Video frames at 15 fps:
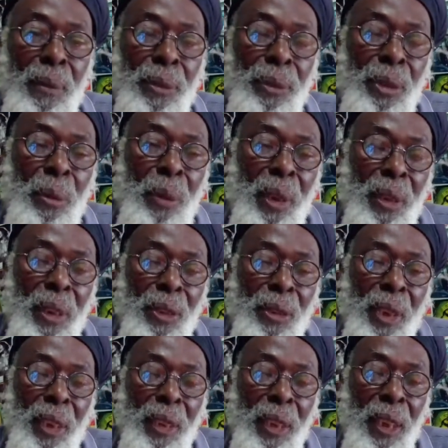Before man get
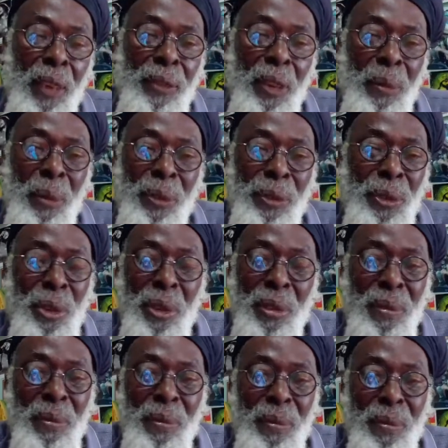right off and before